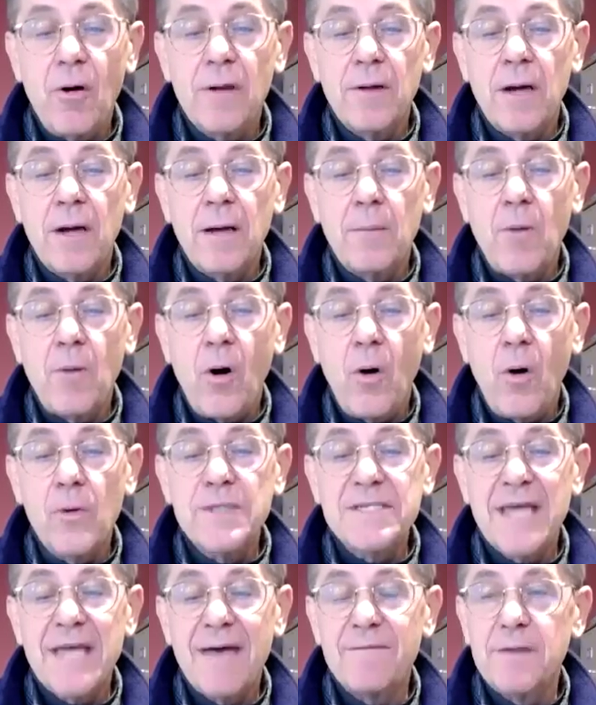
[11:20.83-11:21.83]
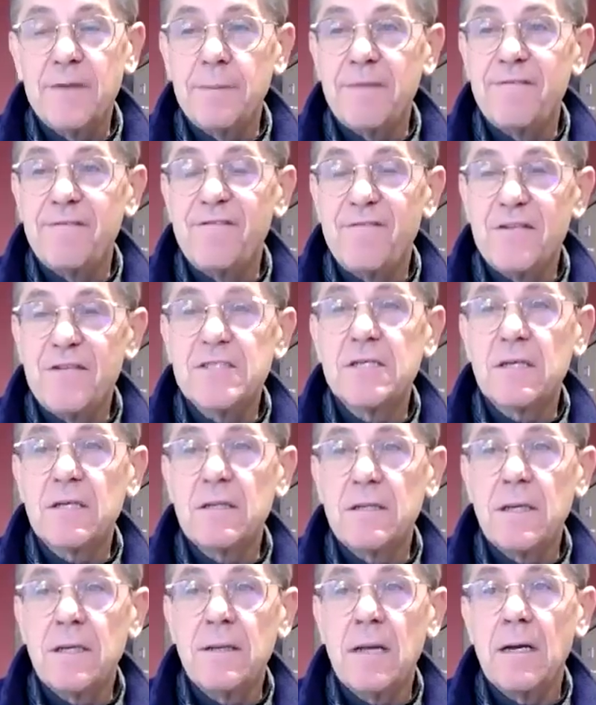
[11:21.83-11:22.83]
always have to be
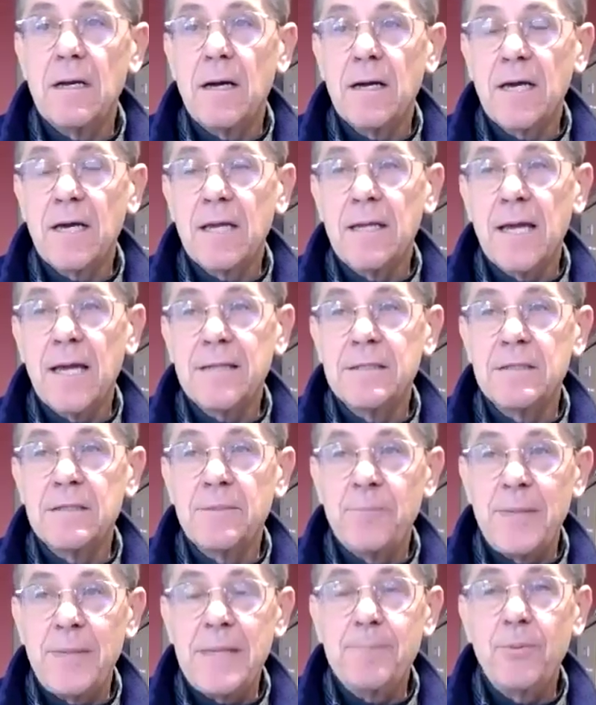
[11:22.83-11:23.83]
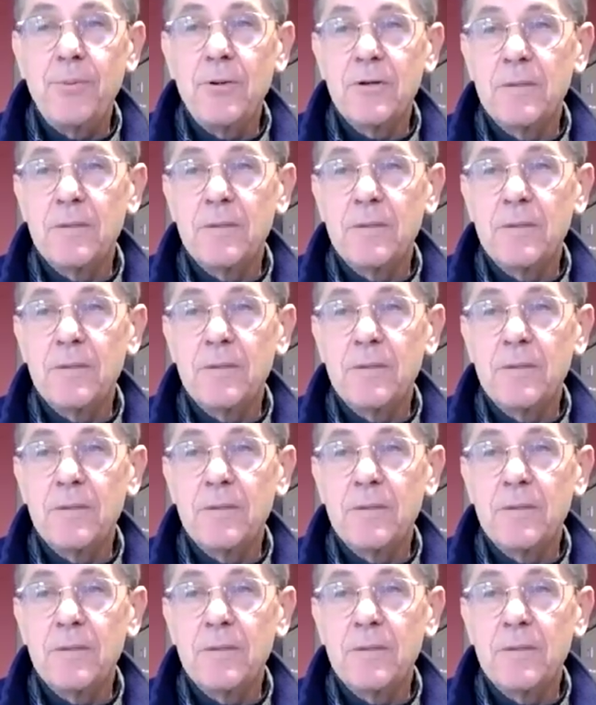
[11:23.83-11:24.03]
physically connected to people,